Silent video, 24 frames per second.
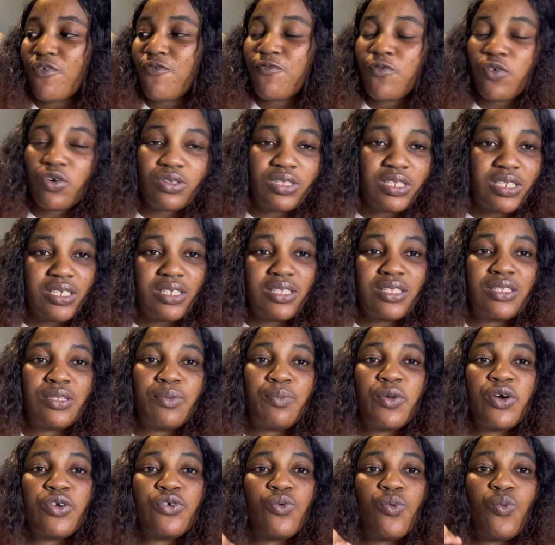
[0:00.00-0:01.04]
fault is, the
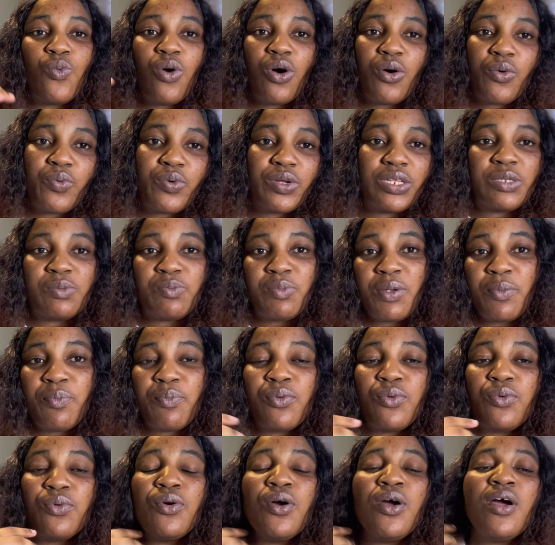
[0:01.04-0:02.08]
more you work with
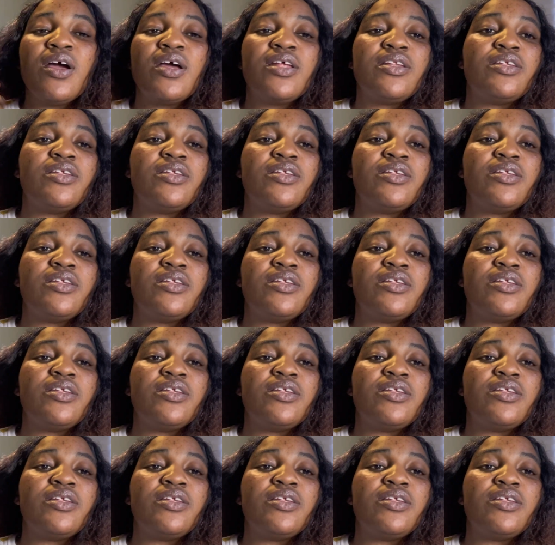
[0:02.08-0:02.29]
people,